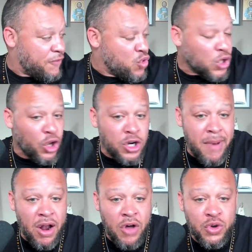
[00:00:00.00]
If you want to learn
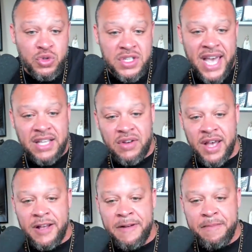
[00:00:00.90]
about all those saints,
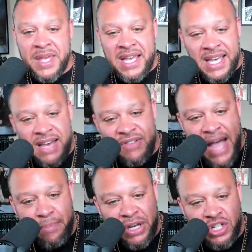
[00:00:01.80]
right? Even
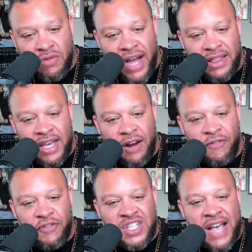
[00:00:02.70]
that picture right there,
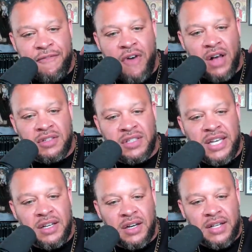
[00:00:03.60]
Saint
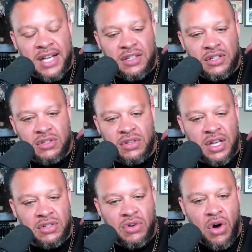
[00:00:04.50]
Faustina, that's, a,
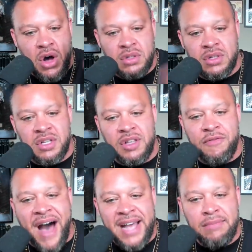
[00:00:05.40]
that's called the
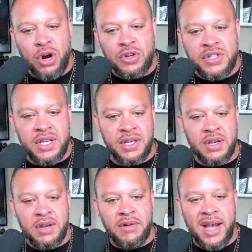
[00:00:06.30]
Divine Mercy,
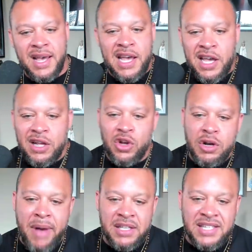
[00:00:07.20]
right? You can learn
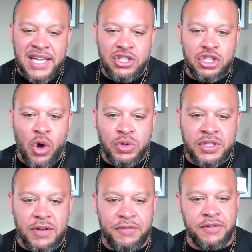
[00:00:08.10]
about Saint
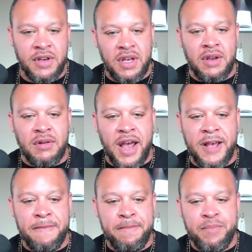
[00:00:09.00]
Joseph,
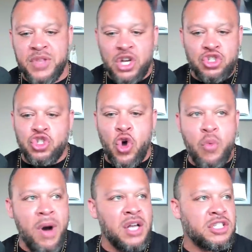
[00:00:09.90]
right? There's so
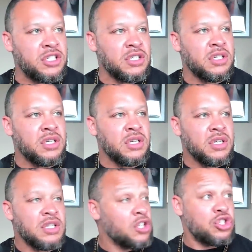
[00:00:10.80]
much.
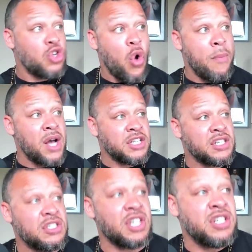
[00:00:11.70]
There's so much.
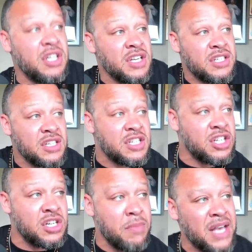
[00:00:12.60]
It's such an, it's
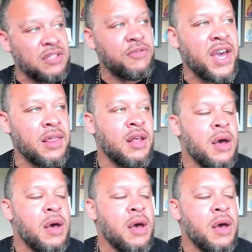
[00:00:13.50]
such an amazing faith.